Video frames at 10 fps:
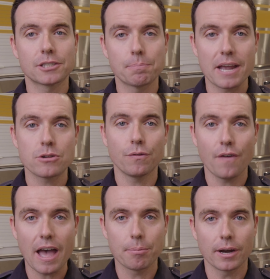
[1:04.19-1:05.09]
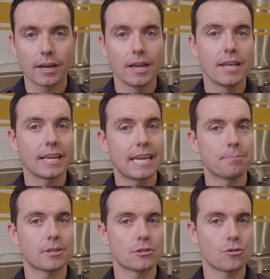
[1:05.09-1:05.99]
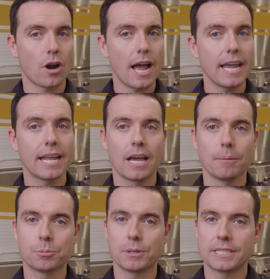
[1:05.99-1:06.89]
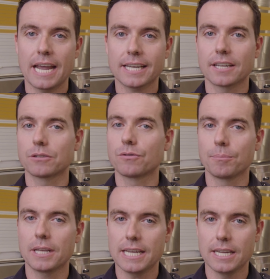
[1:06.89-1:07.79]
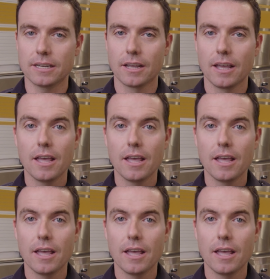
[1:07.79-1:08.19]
of special fabric that keeps us dry and helps protect us from the heat.